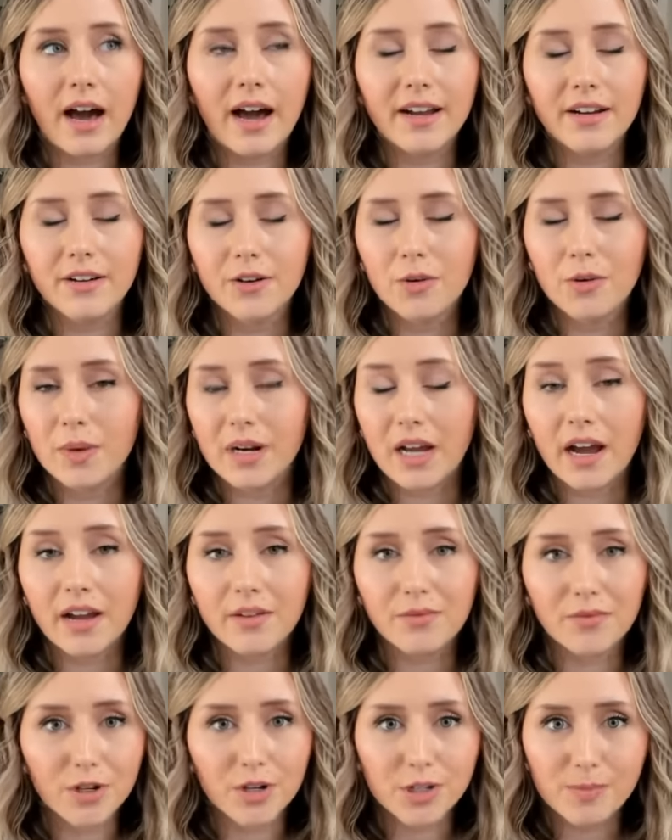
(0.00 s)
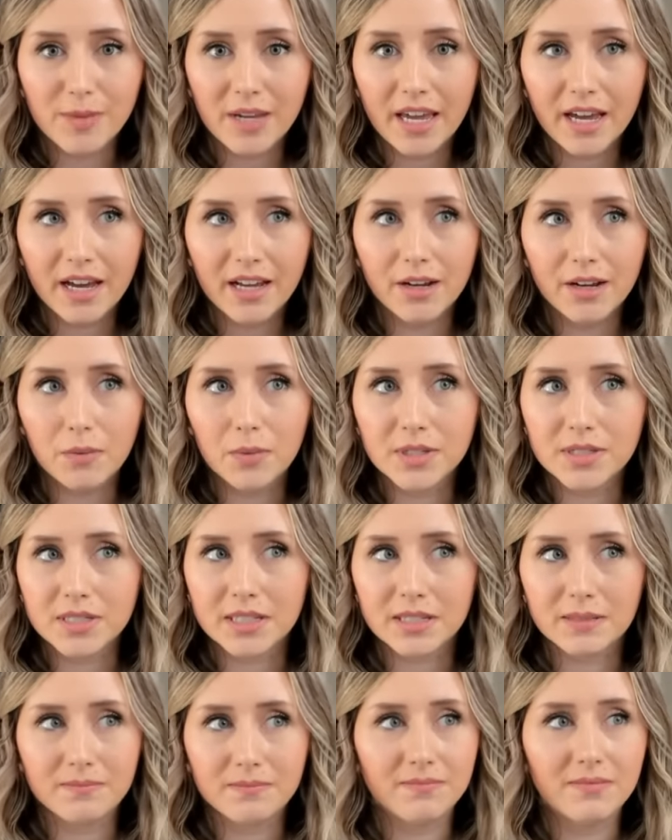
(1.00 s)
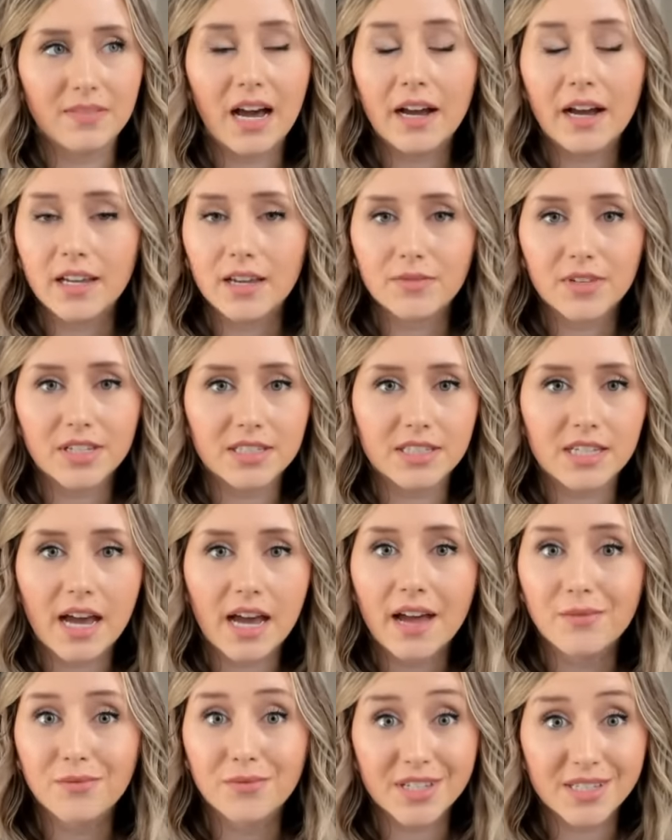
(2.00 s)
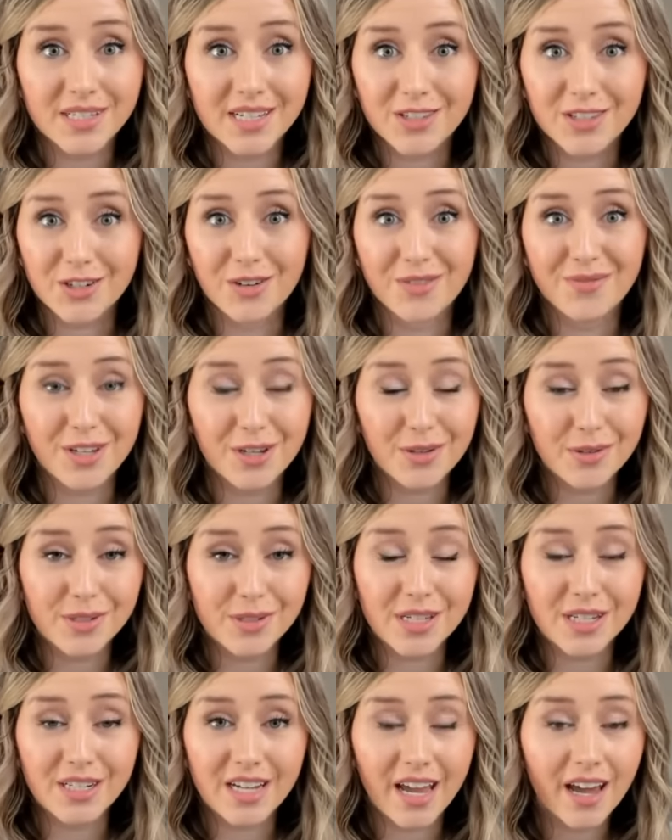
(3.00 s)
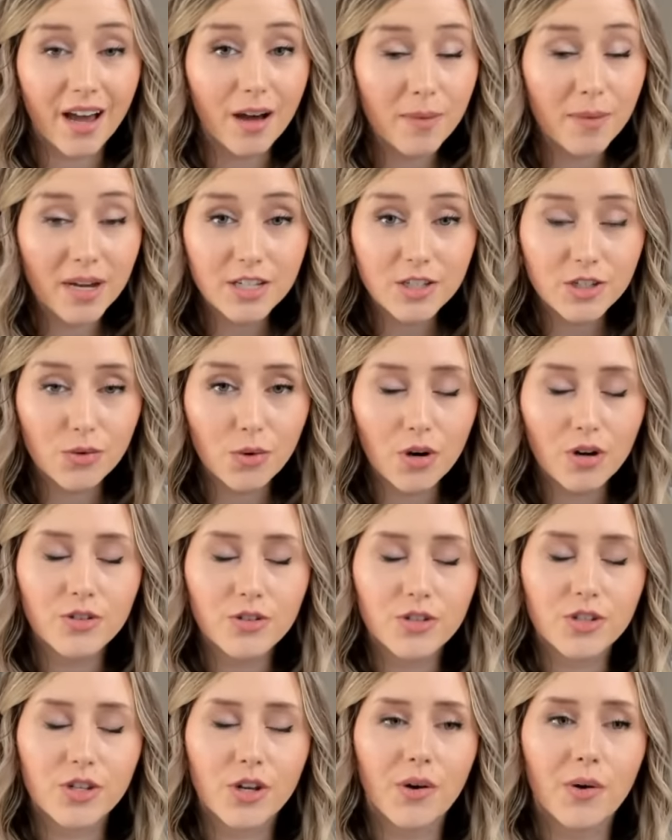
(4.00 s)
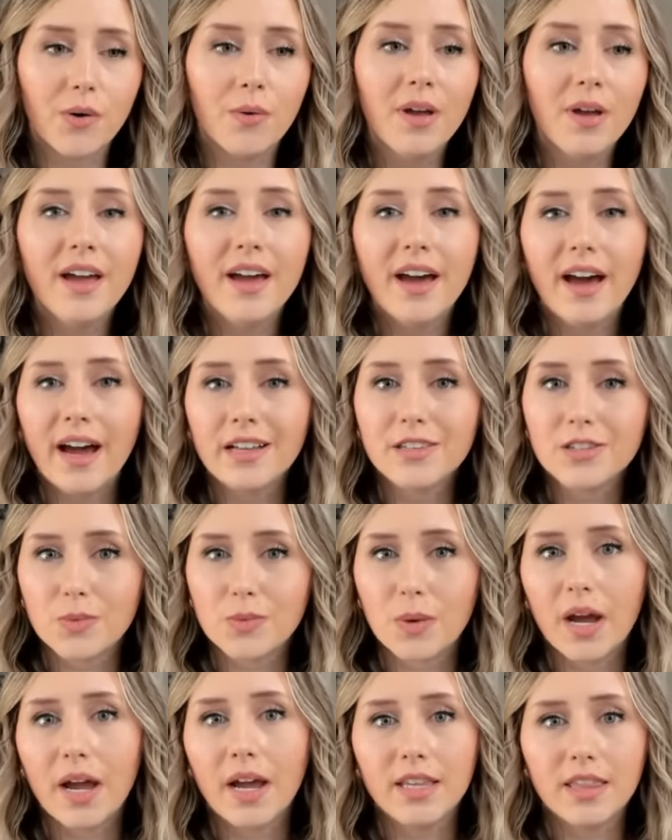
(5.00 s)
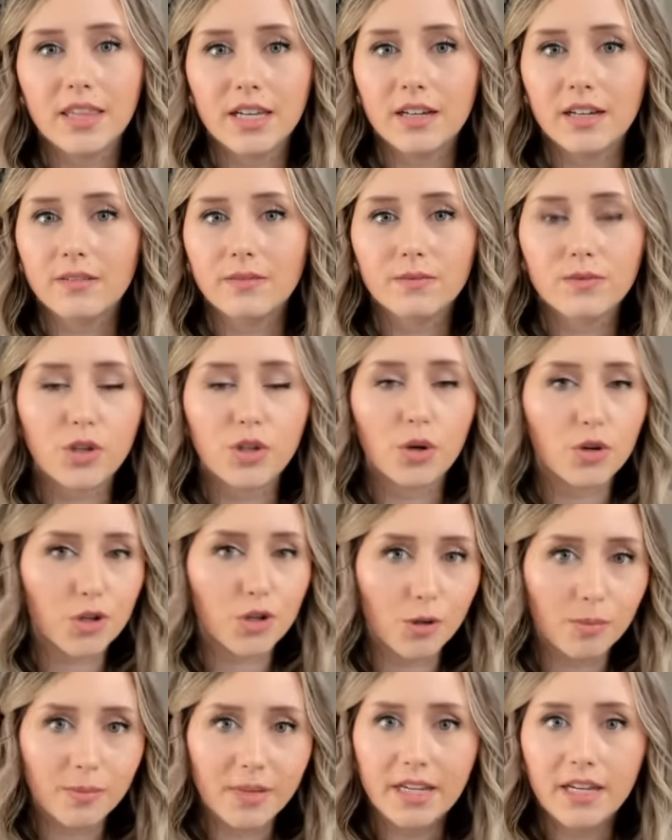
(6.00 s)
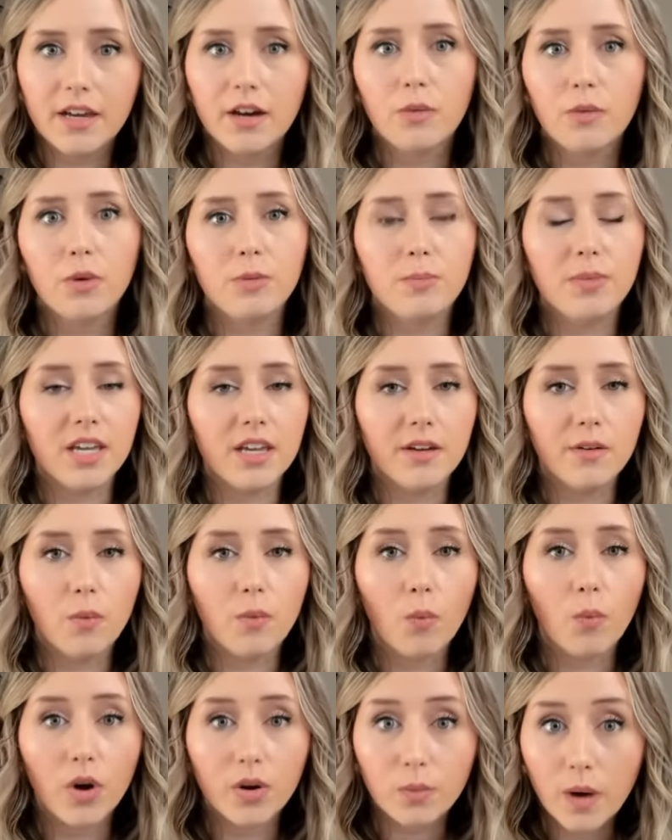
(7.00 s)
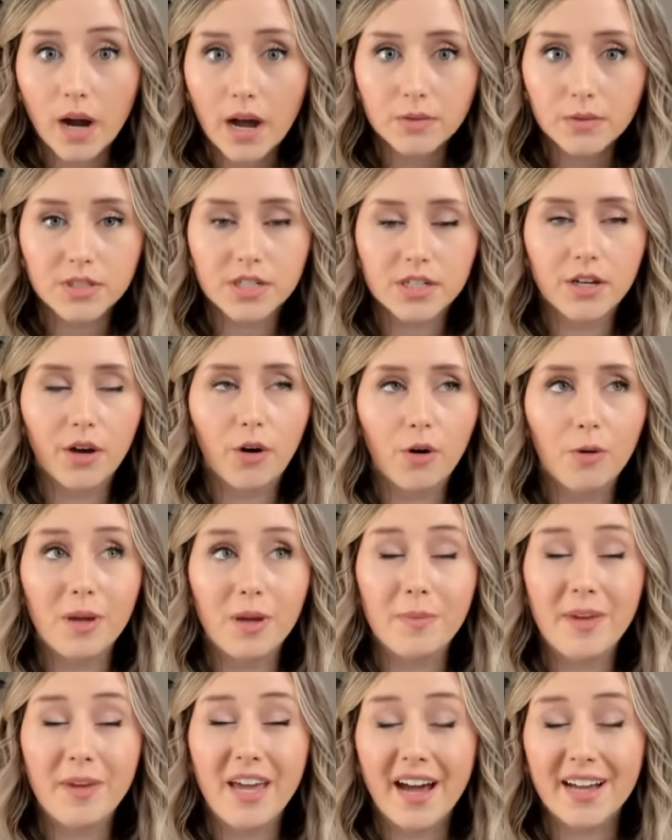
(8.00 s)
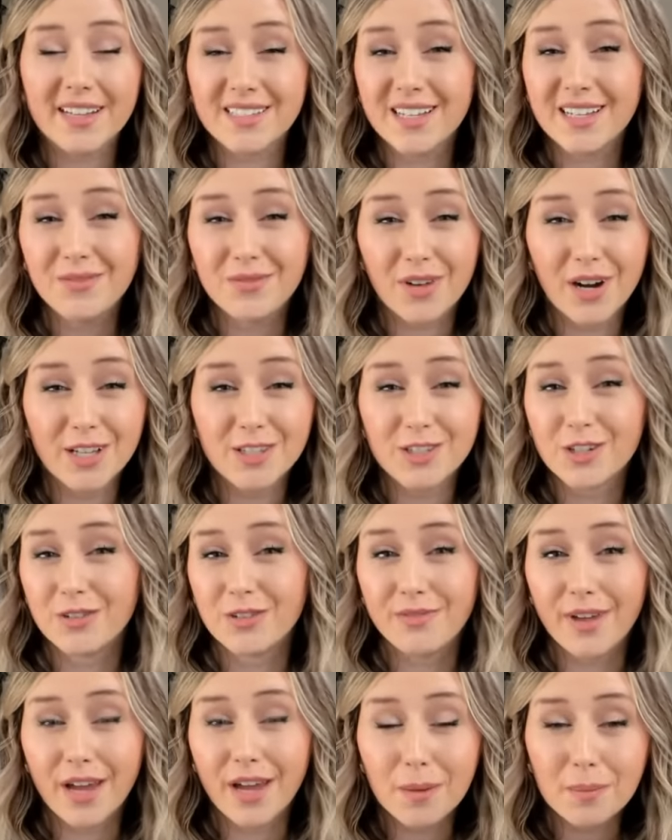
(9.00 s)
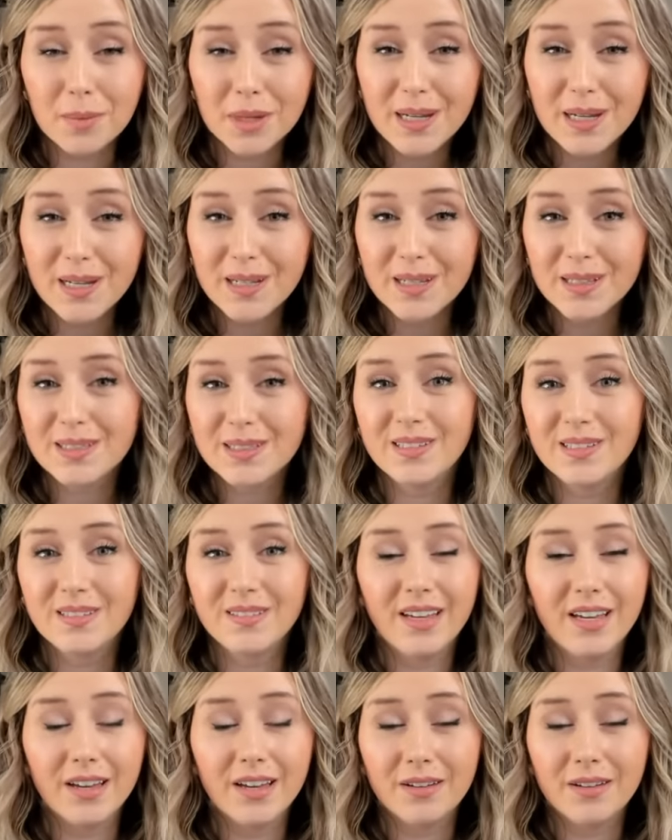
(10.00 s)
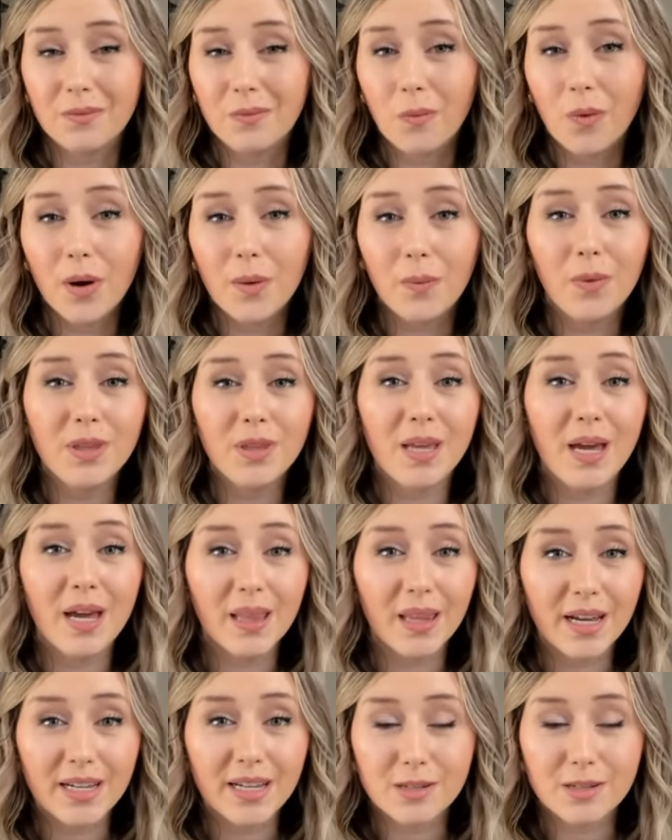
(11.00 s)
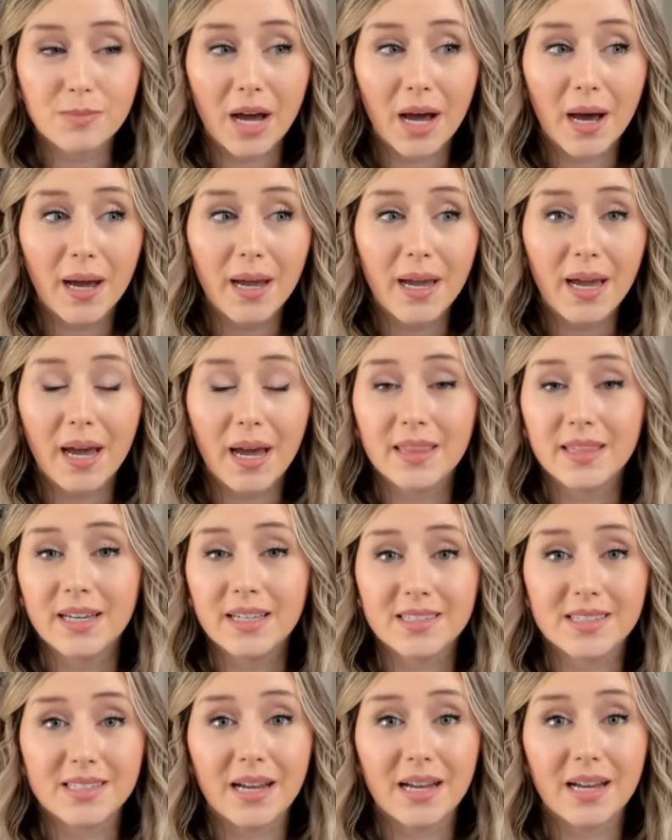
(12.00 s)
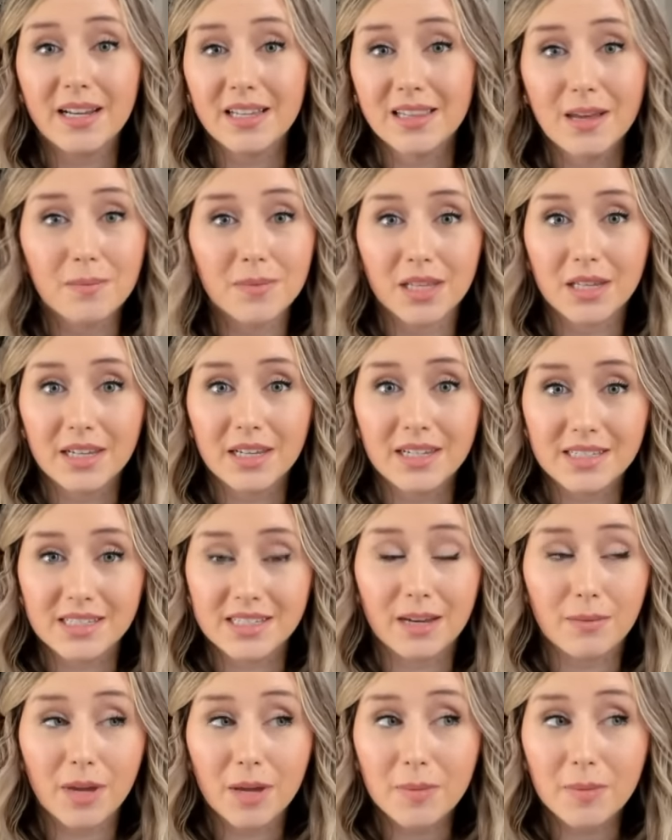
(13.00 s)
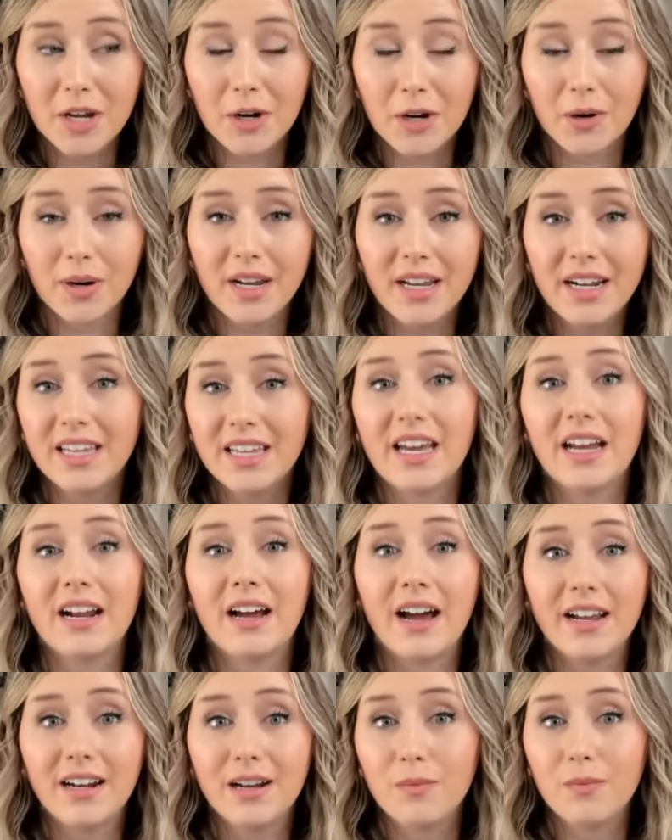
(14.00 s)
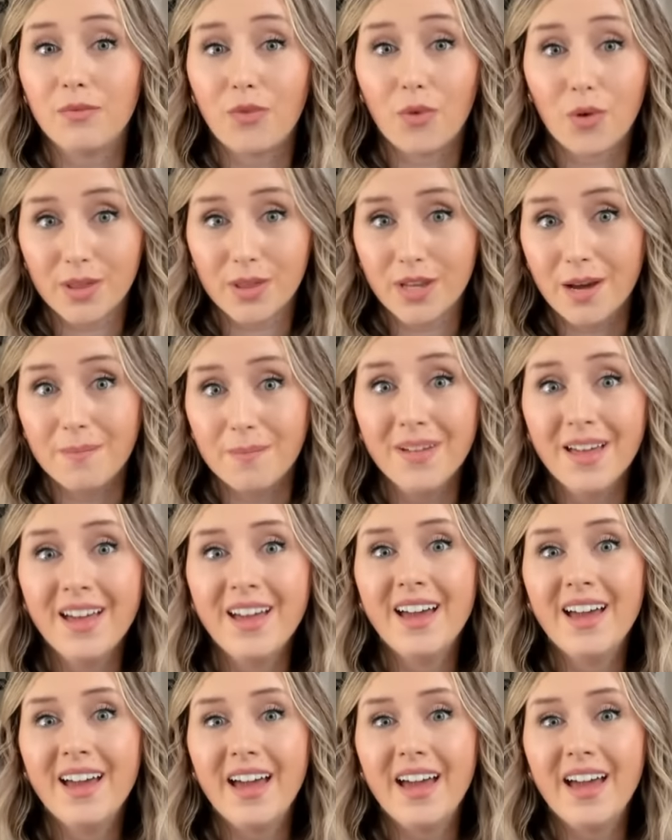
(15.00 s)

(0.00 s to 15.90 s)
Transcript: I know when I first began, it was not even 10 visits or views a day on my store. So, hence why I think social media would be one route to go, maybe asking friends or family if what would they like to buy and then sending them the listing, maybe creating that item for them